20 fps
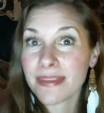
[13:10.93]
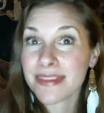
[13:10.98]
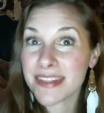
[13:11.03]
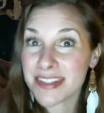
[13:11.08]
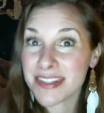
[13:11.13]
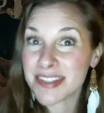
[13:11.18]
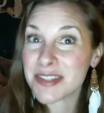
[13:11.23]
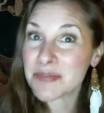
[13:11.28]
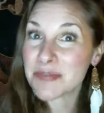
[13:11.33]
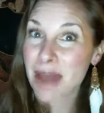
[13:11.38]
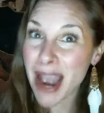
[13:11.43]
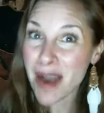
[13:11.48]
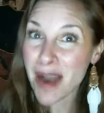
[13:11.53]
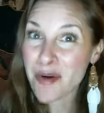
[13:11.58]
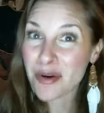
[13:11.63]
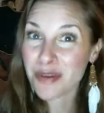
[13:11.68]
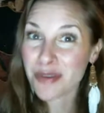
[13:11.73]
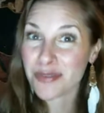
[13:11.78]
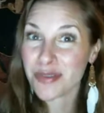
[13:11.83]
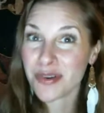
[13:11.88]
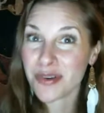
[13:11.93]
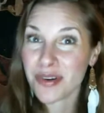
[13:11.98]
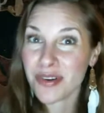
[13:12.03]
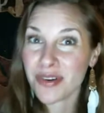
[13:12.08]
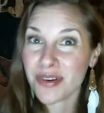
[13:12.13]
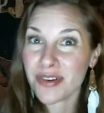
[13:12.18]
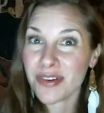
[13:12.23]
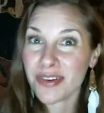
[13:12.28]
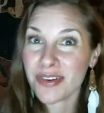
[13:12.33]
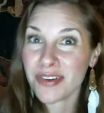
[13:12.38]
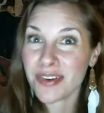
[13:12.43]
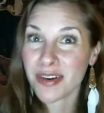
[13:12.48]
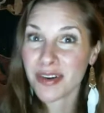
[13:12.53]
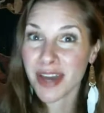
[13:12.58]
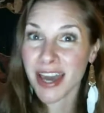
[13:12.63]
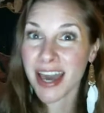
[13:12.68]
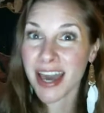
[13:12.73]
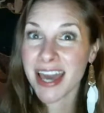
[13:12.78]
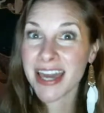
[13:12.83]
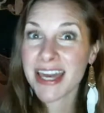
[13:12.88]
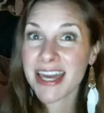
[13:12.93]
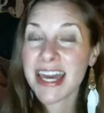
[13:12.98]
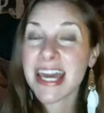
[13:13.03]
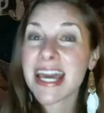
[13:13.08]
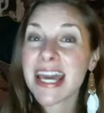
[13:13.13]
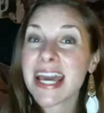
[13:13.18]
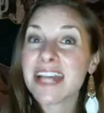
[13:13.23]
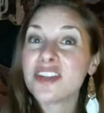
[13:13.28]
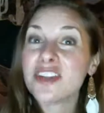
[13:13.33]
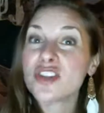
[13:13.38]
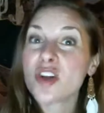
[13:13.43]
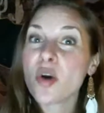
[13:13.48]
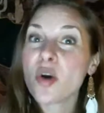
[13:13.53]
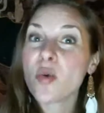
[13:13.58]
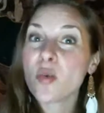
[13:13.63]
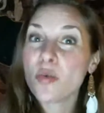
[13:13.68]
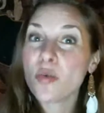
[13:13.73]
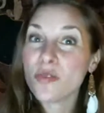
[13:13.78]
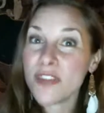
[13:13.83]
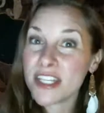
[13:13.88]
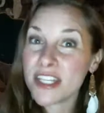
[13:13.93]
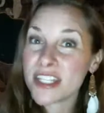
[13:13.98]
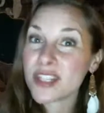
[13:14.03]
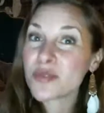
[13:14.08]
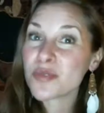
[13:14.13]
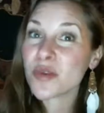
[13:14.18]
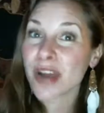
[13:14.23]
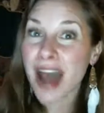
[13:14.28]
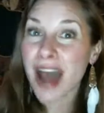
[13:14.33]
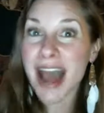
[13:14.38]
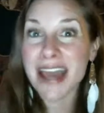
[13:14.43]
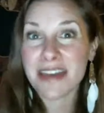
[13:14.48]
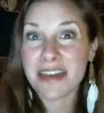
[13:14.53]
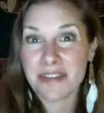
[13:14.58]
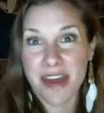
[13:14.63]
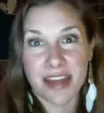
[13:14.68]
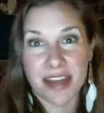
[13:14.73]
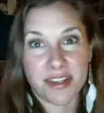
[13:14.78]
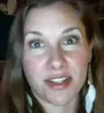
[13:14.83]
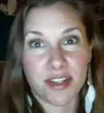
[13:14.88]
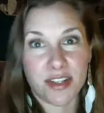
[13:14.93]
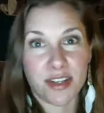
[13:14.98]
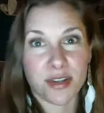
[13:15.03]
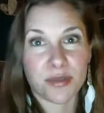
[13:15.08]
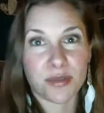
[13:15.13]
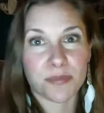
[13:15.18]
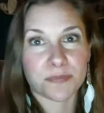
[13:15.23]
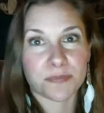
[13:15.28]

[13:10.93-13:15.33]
This is powerful, okay? And so this is what I have had to do.